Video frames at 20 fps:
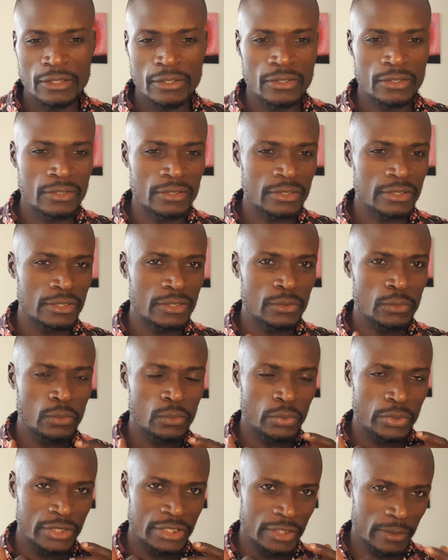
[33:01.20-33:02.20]
or
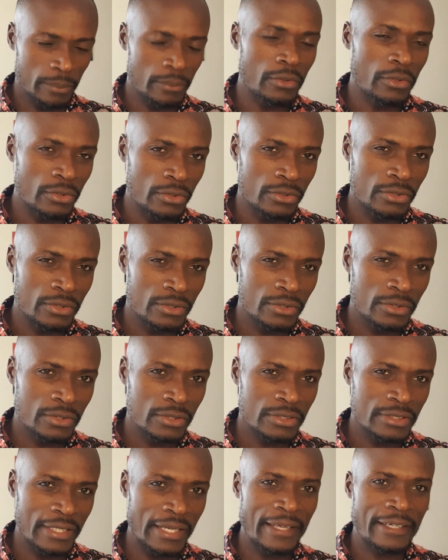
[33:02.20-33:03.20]
equitable
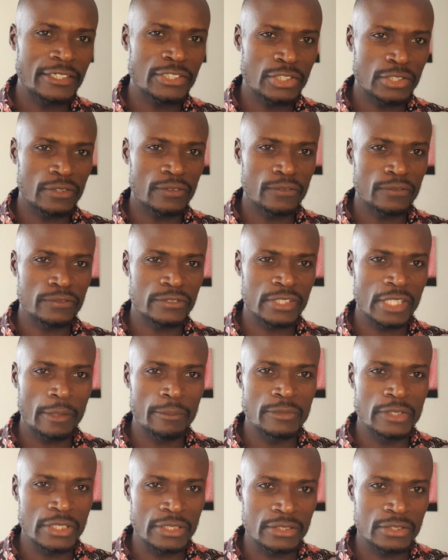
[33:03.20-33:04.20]
selection of
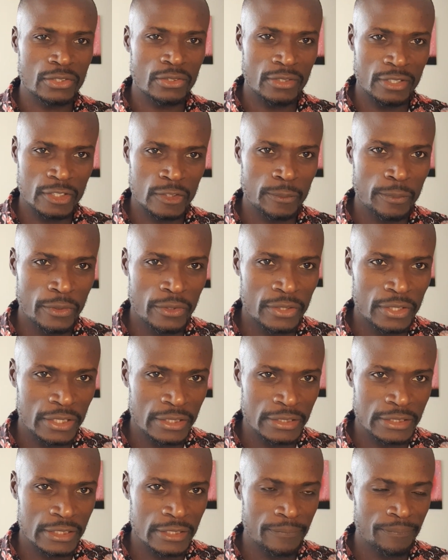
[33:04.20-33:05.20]
subjects or
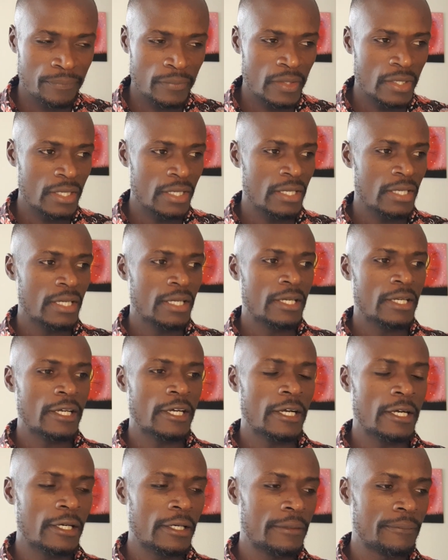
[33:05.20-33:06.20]
respondents.
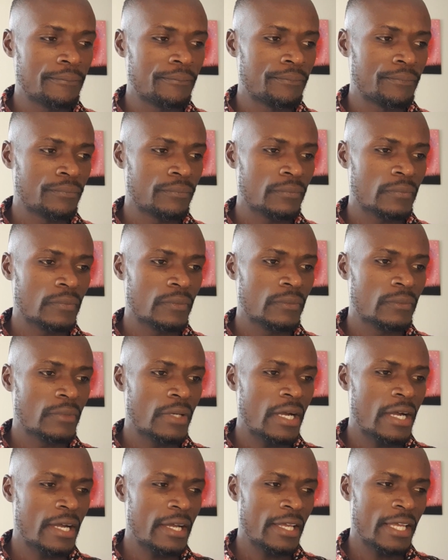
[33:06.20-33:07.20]

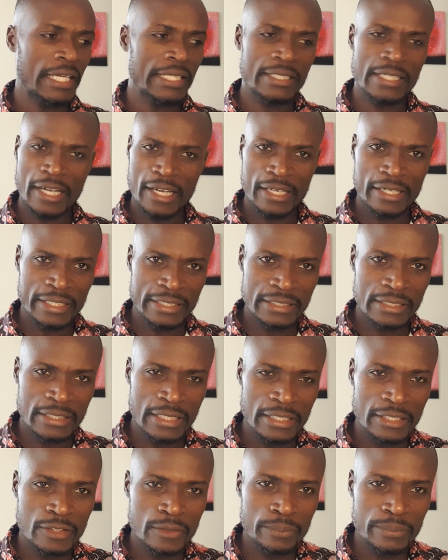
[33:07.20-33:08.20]
I had highlighted a
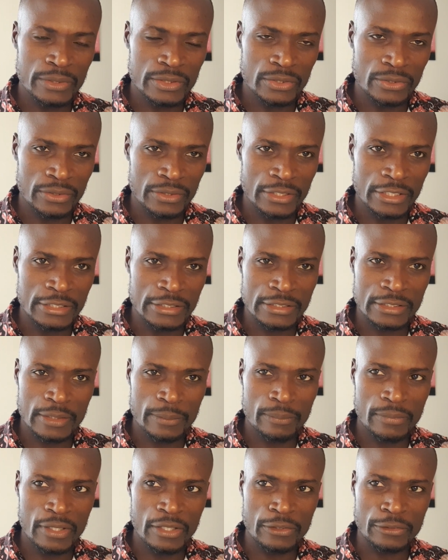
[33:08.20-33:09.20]
little bit on this
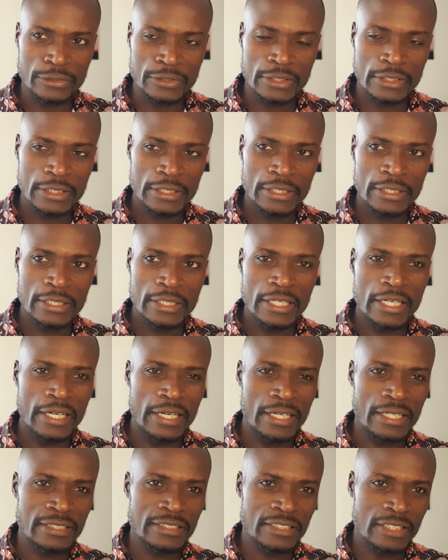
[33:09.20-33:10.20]
about
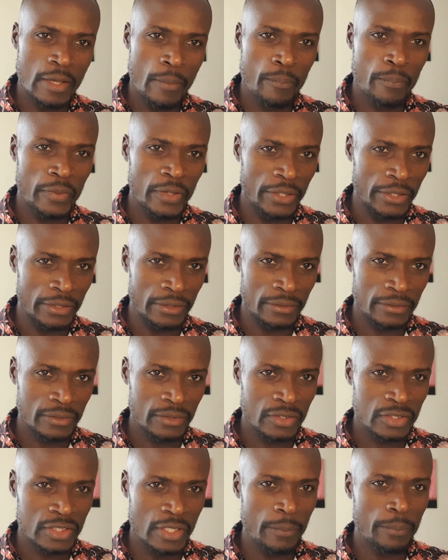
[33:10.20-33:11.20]
sampling.
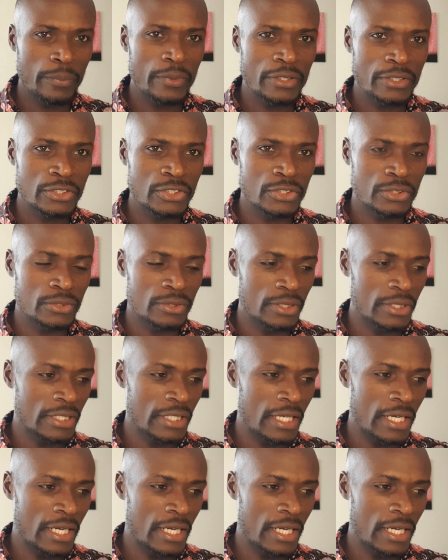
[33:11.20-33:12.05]
Sampling should